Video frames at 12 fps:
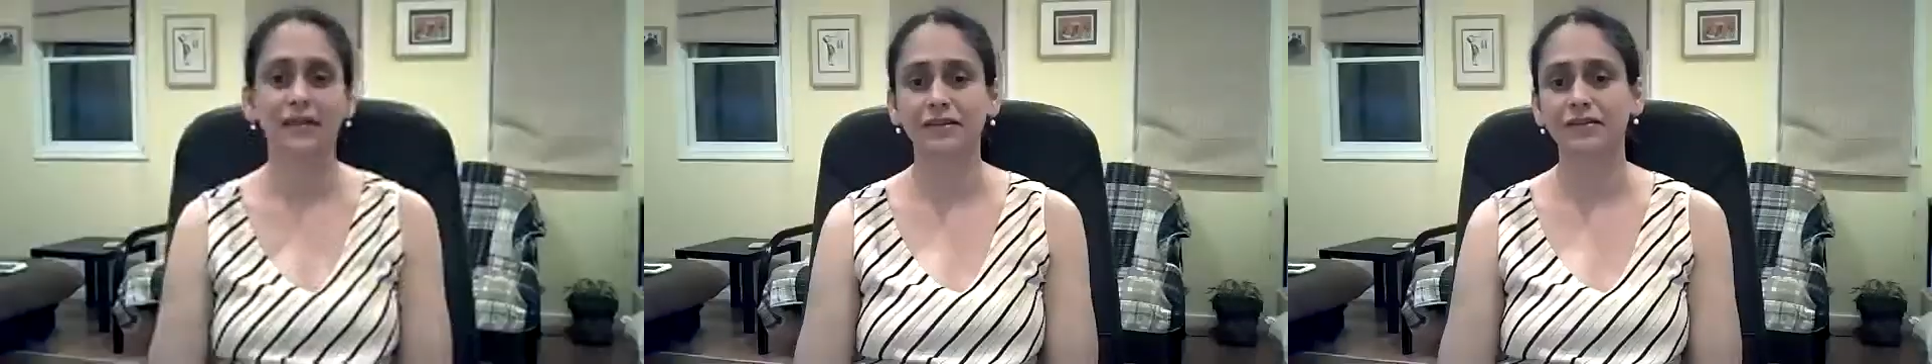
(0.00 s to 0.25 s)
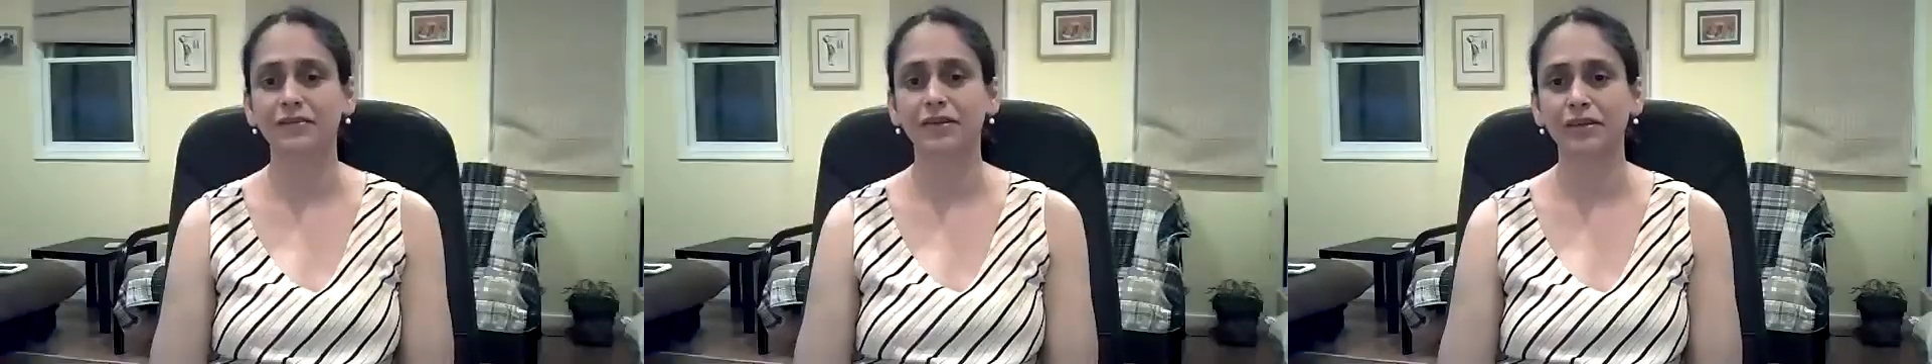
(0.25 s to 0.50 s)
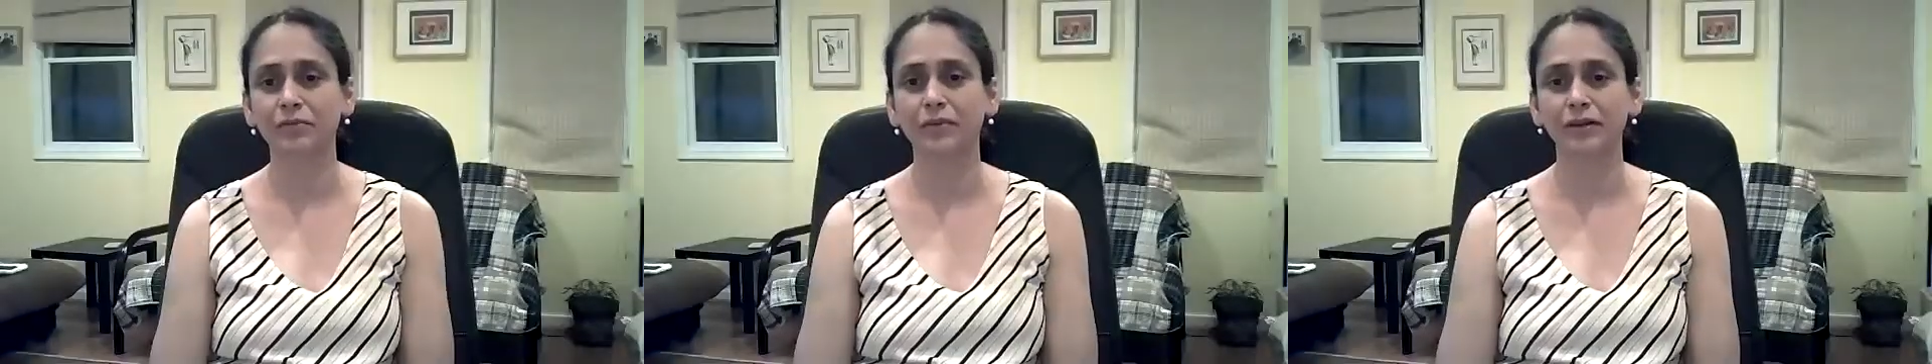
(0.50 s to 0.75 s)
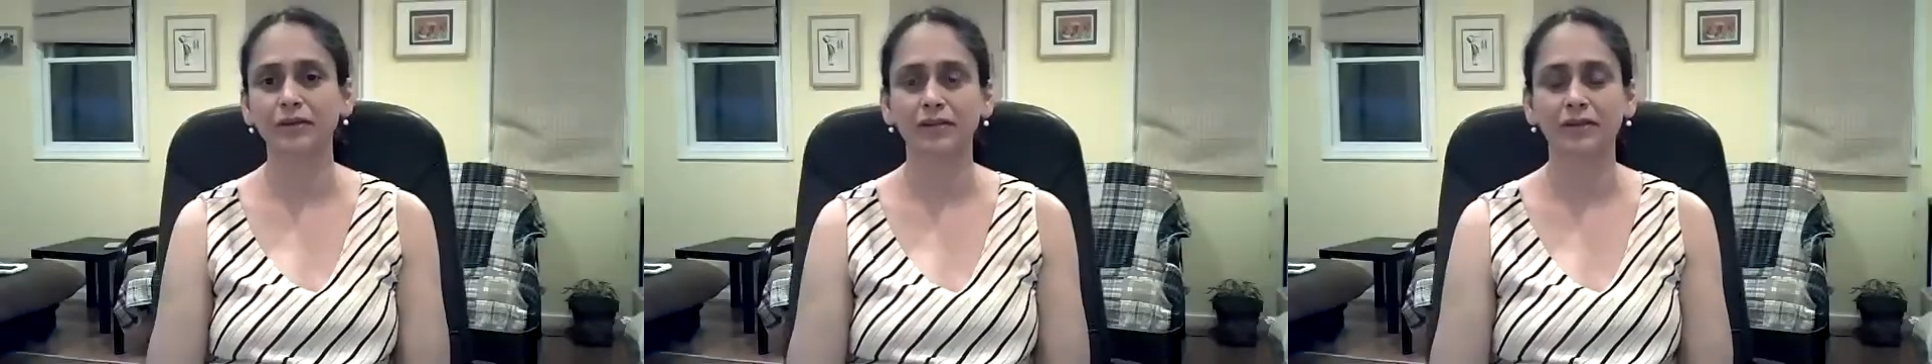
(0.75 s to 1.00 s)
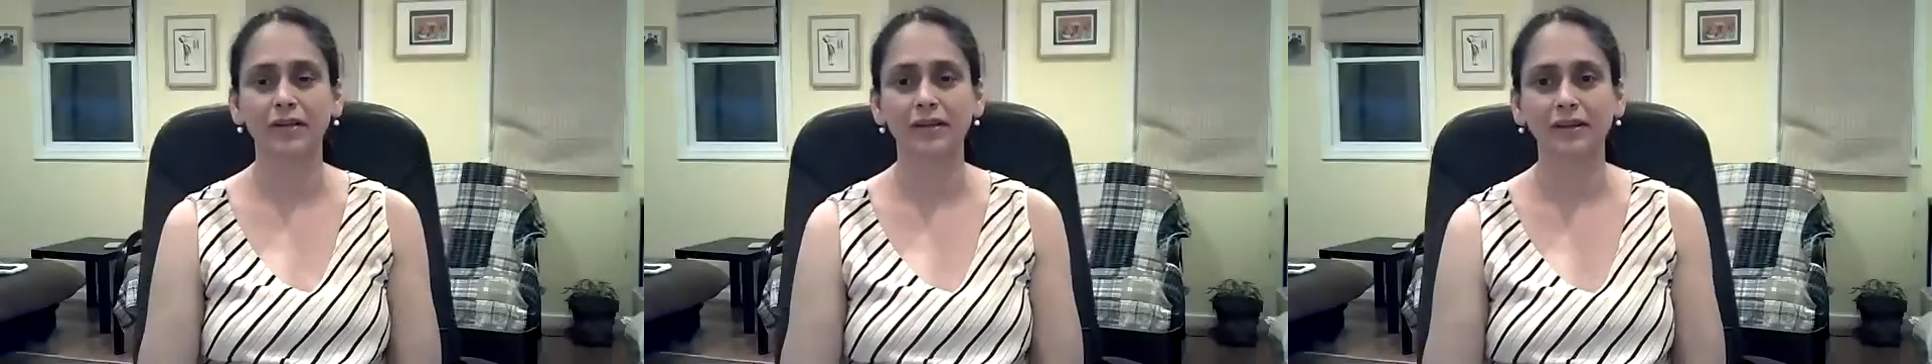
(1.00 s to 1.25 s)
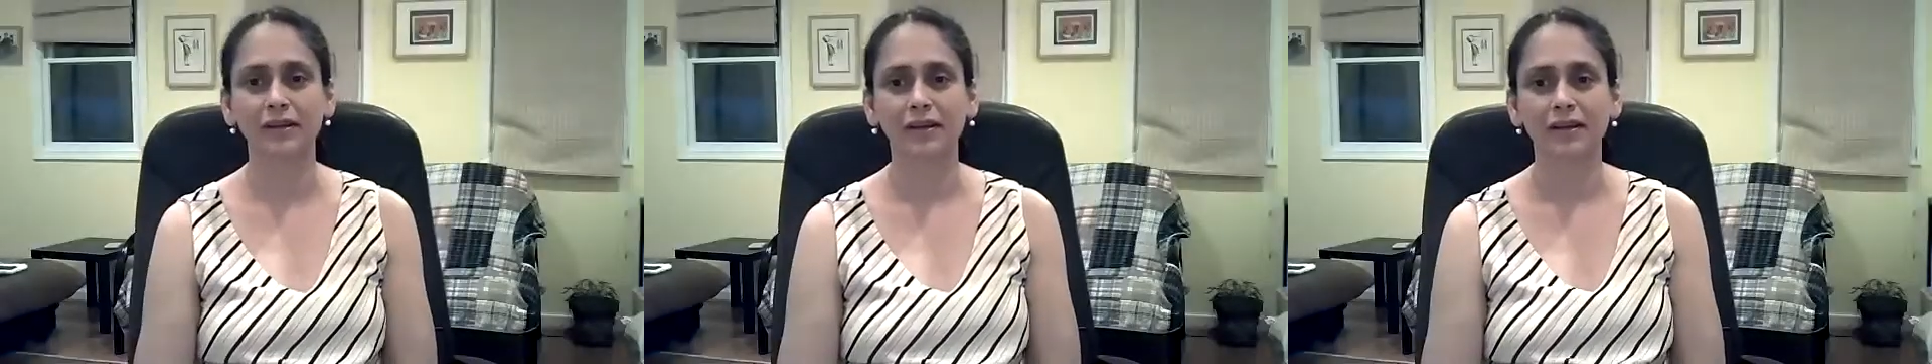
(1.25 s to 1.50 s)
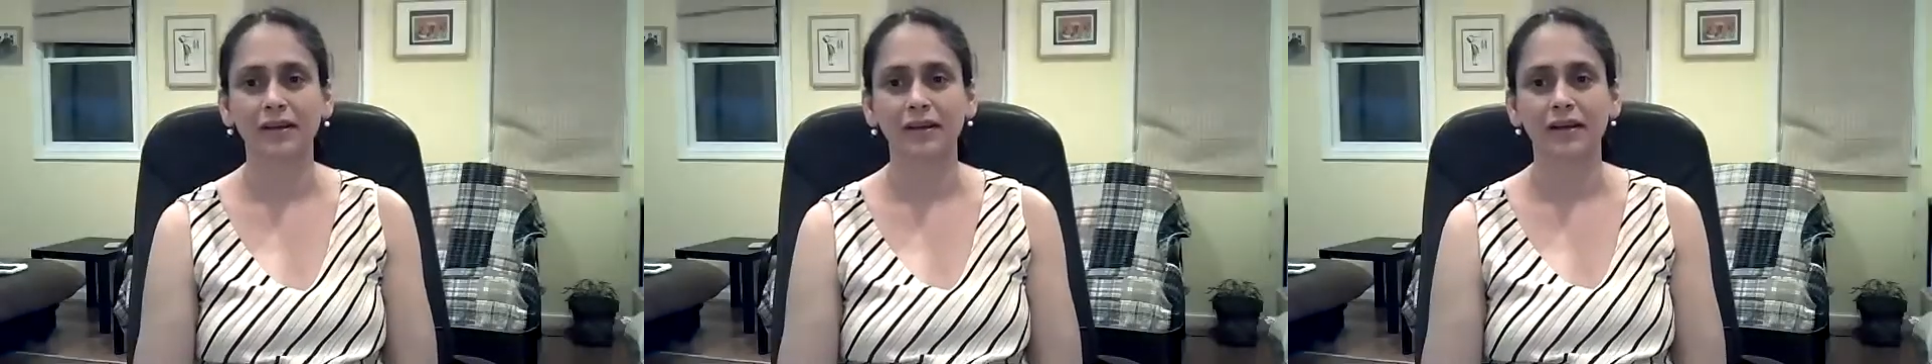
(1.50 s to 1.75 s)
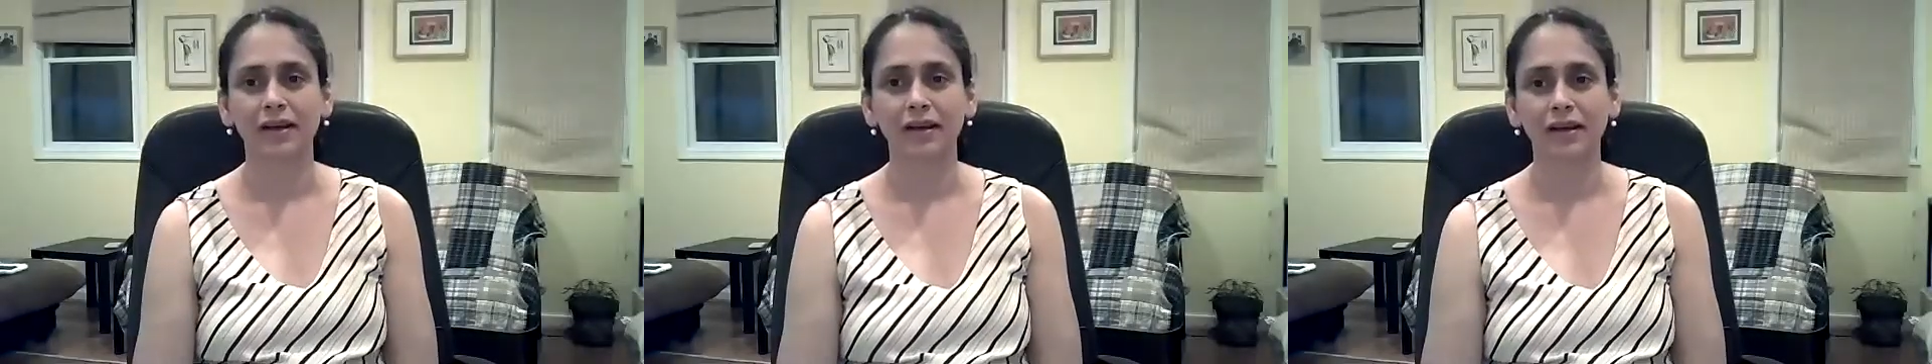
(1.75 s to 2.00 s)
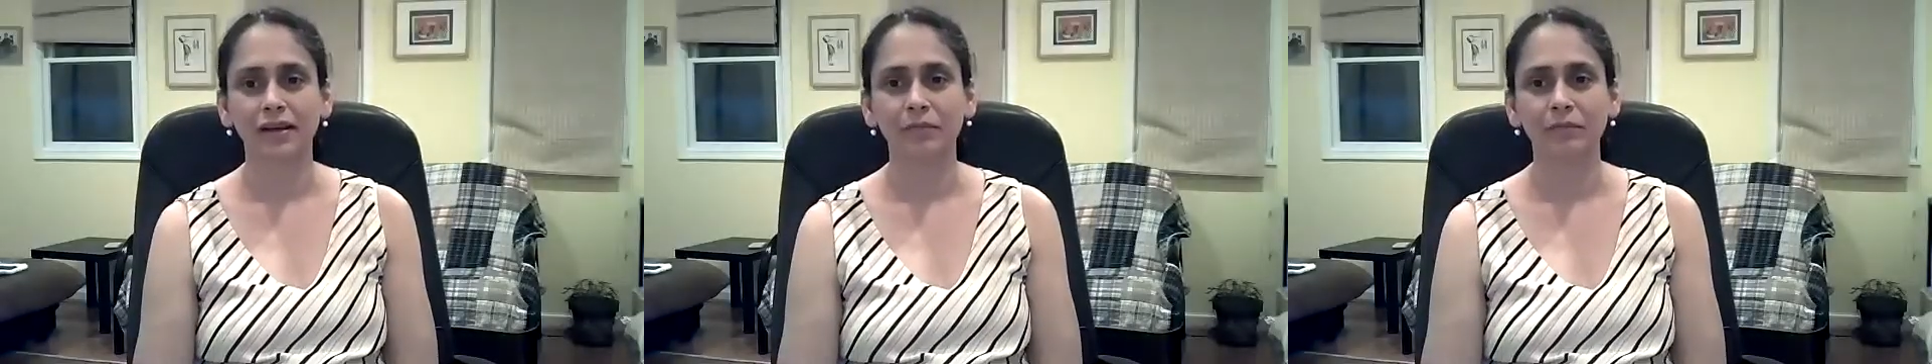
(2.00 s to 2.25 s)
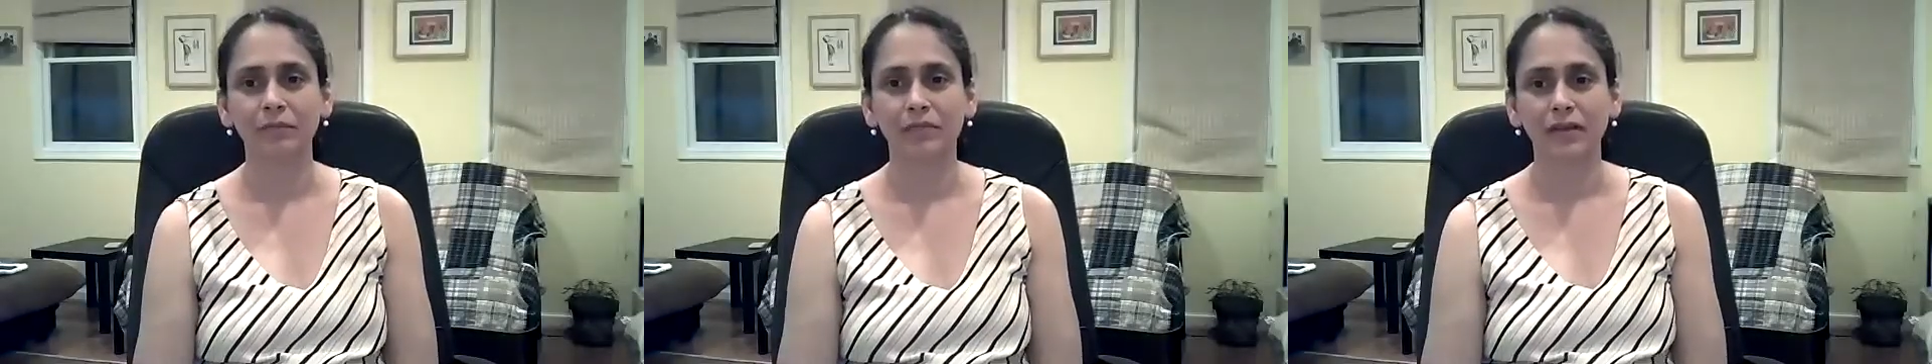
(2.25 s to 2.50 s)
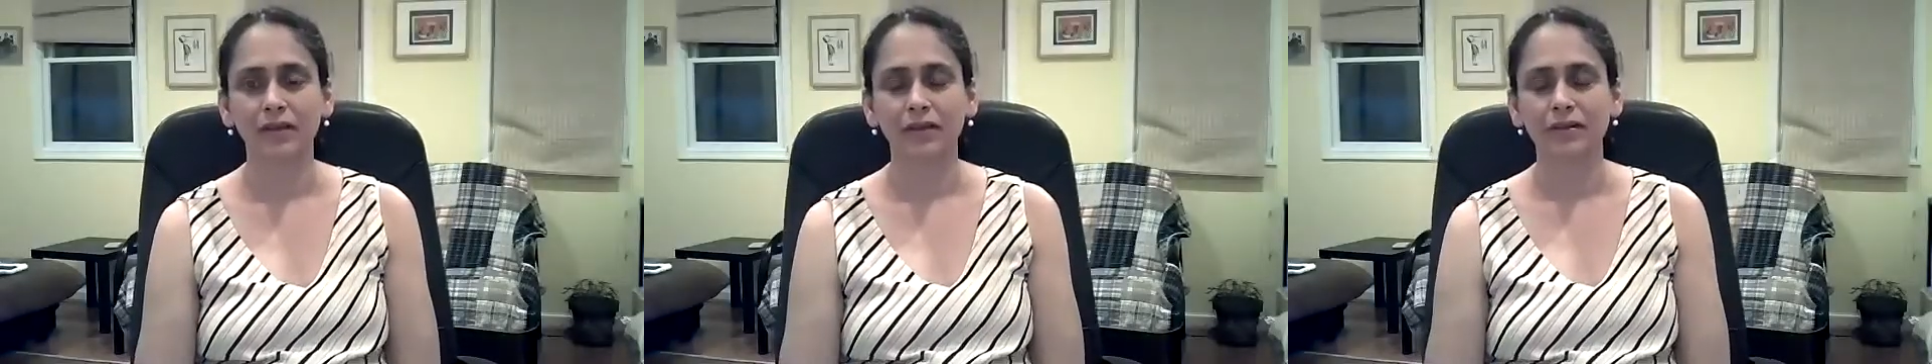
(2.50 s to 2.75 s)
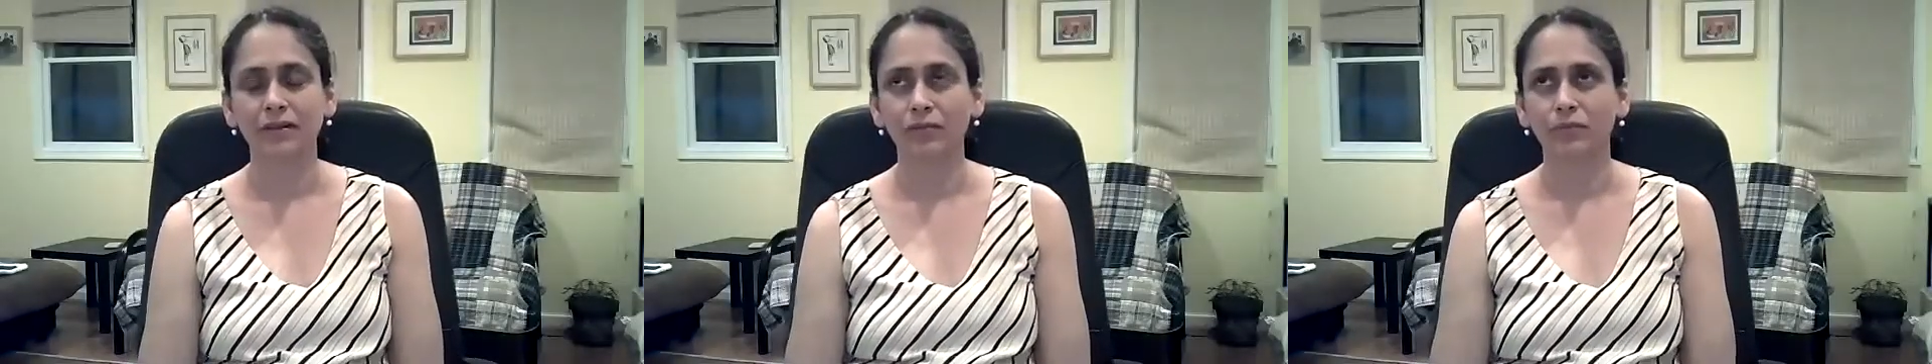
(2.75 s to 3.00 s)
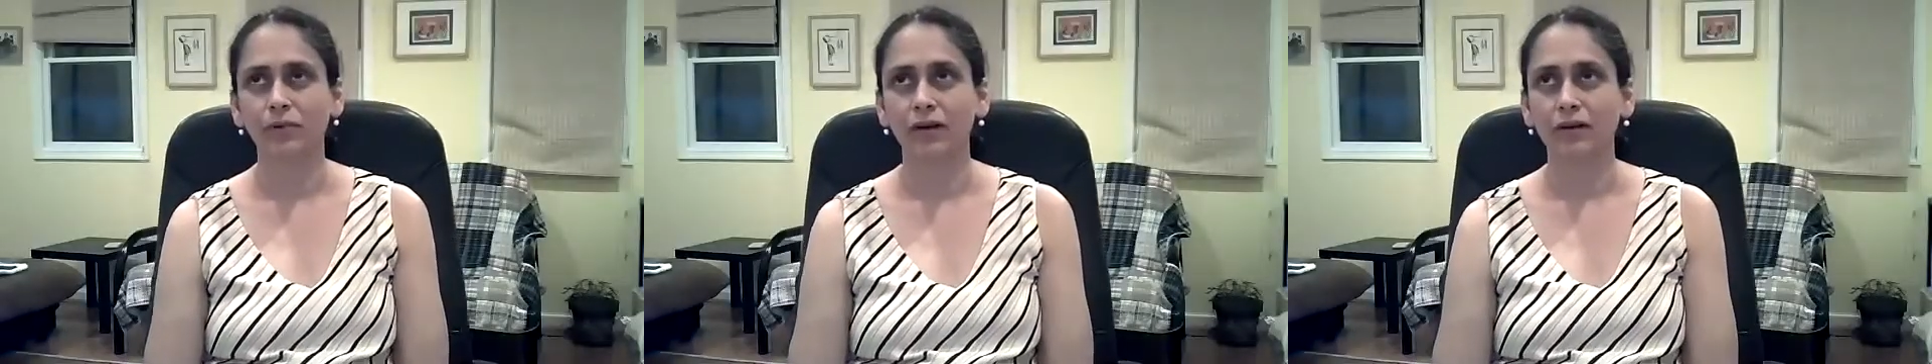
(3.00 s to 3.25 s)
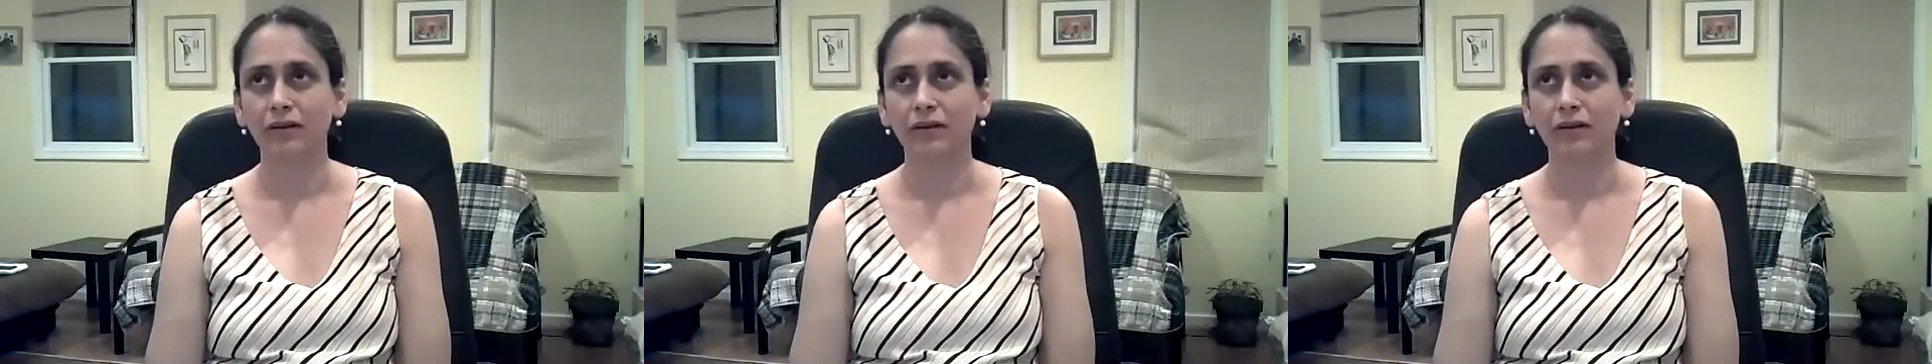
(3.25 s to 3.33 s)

great way to look at it. So